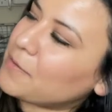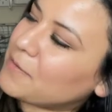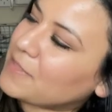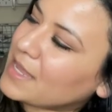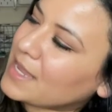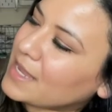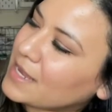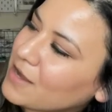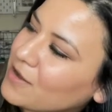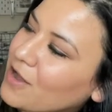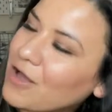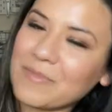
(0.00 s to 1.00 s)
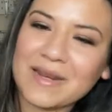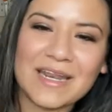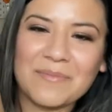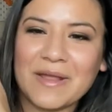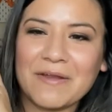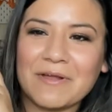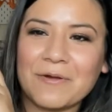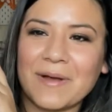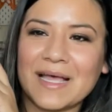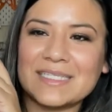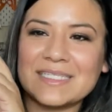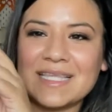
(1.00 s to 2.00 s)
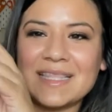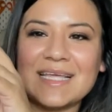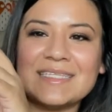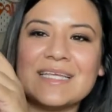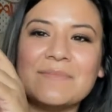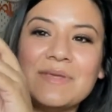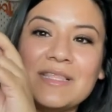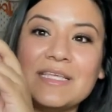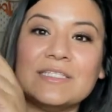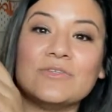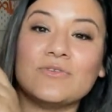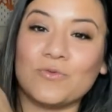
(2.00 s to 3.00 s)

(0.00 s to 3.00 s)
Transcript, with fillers: They accommodated my request and they sent me these